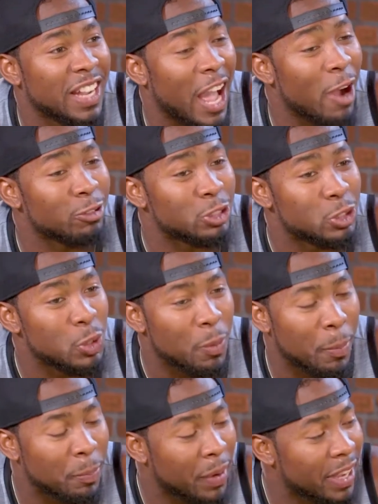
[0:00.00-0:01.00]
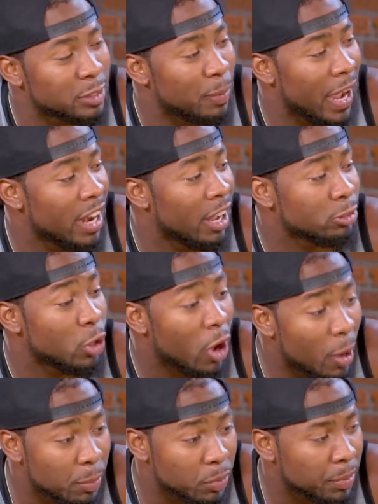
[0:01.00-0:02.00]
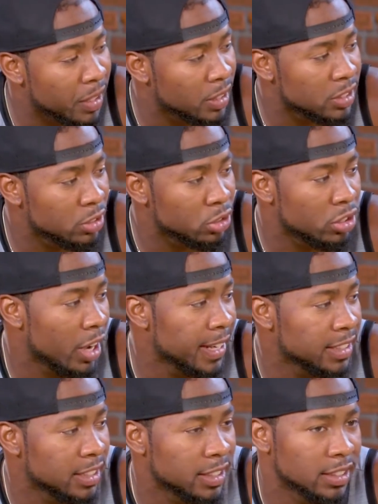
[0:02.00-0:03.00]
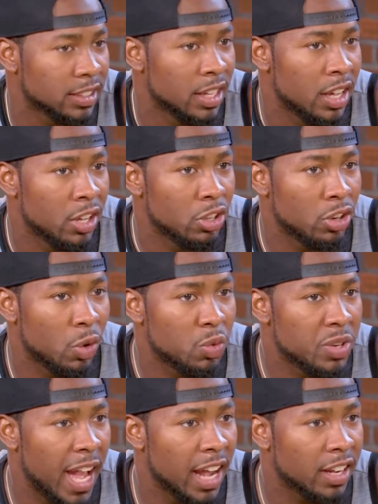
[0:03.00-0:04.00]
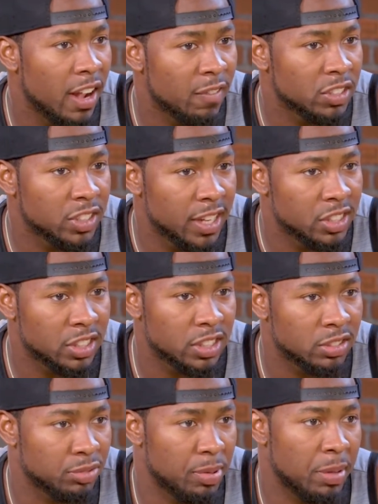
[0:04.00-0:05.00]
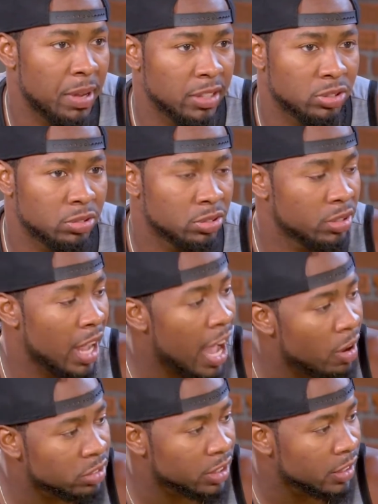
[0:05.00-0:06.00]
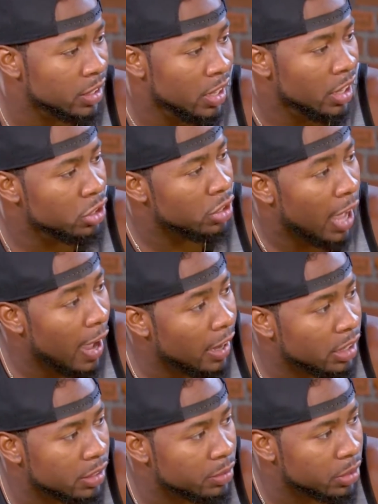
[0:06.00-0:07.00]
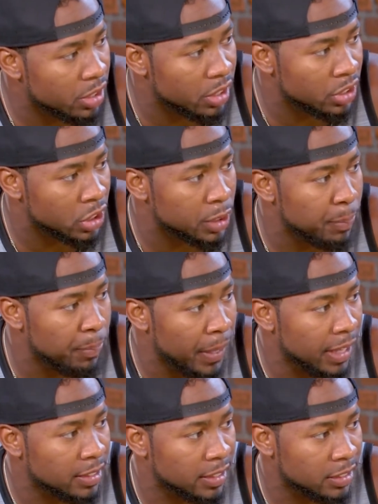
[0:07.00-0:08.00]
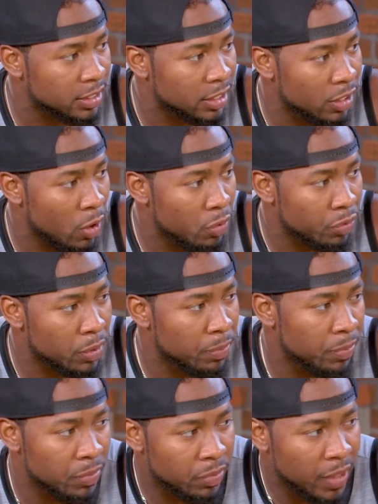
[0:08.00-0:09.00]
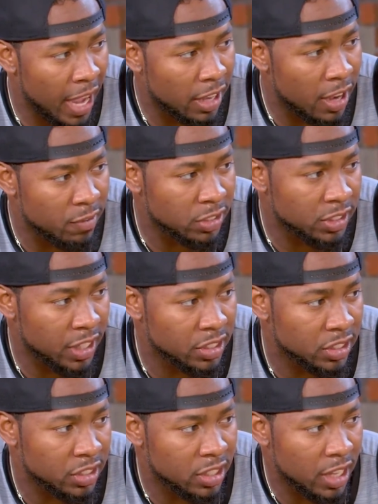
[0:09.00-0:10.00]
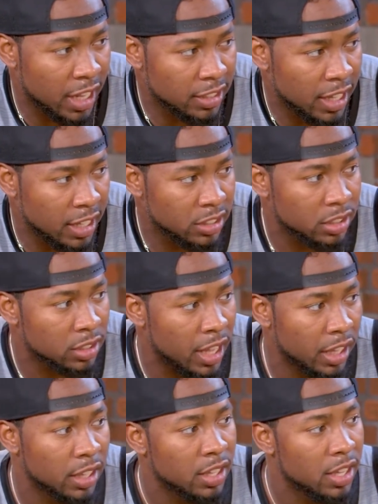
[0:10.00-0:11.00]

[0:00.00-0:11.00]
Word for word: thing, I was super blessed by it. And I was humbled because it was crazy because you know, we had a conversation, probably like two, three hours, and I didn't really expect it to go from that conversation like that to like,